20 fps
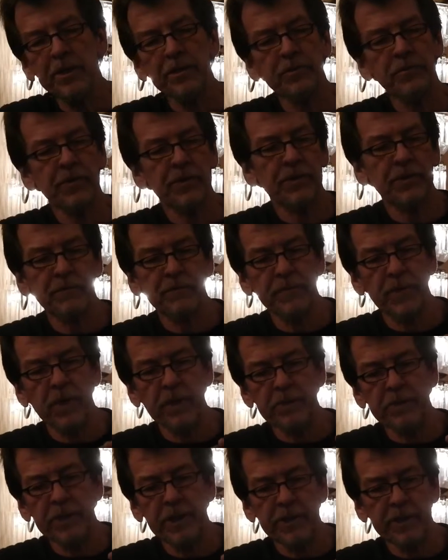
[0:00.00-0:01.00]
interest of
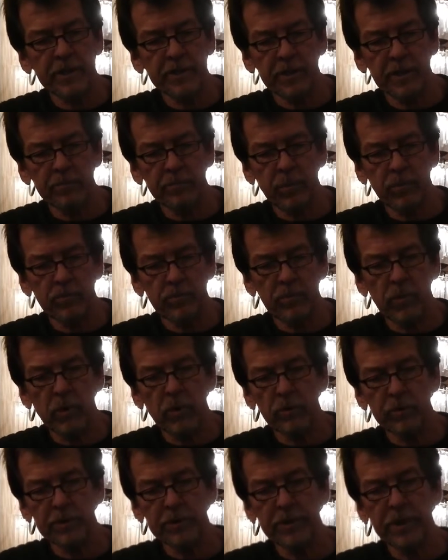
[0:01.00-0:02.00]
not taking up
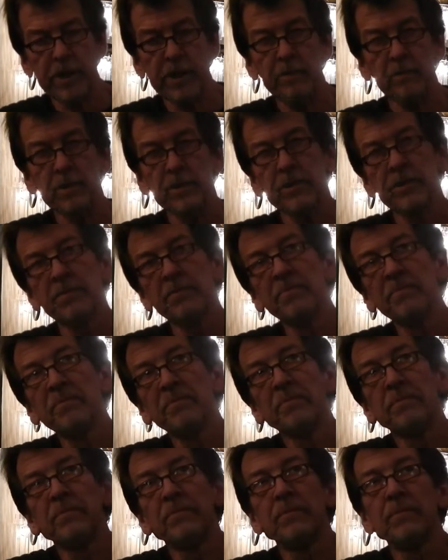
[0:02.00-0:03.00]
all the time, it's
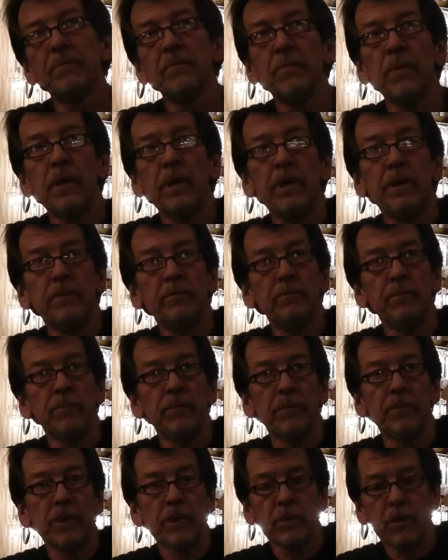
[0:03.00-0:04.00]
um,
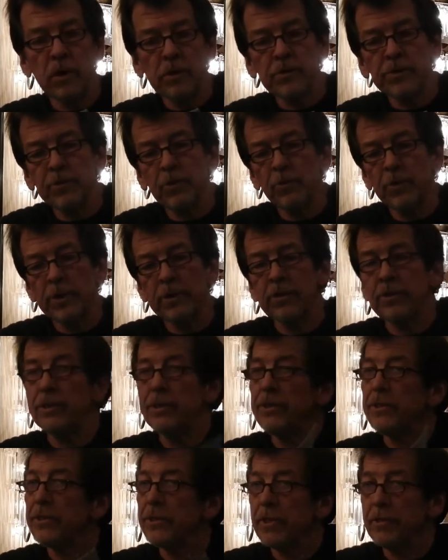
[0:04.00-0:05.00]
the Consol Energy
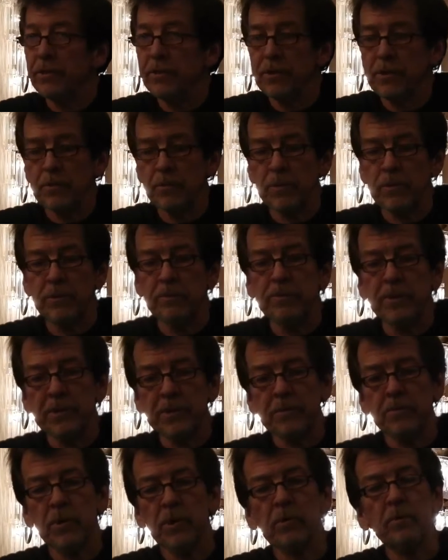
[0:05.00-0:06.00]
Center is where the
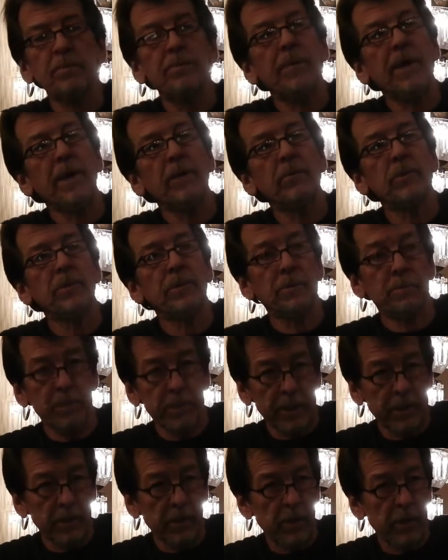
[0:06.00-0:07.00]
Pittsburgh Penguins
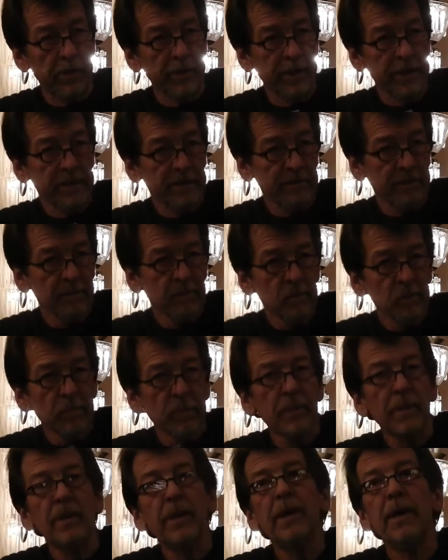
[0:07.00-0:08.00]
play hockey.
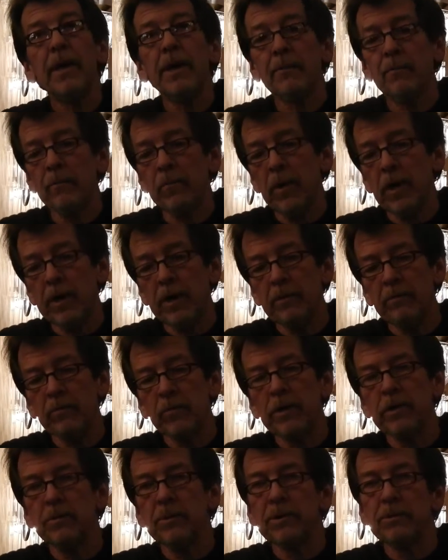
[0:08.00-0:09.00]
And um,
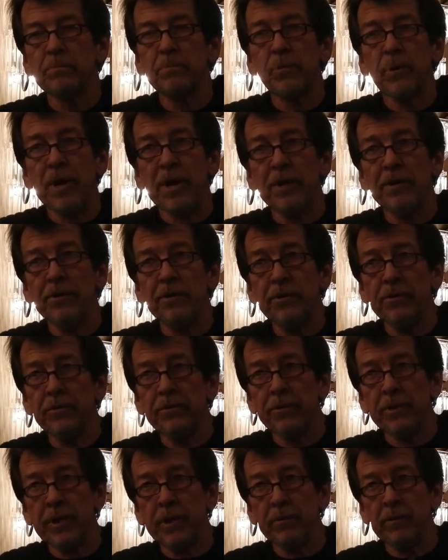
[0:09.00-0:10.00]
when it was brand
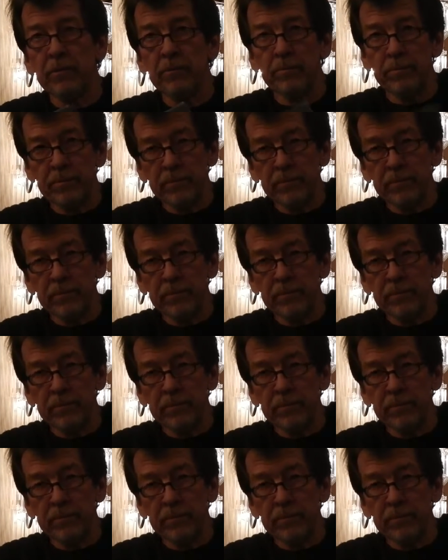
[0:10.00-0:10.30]
new and they were,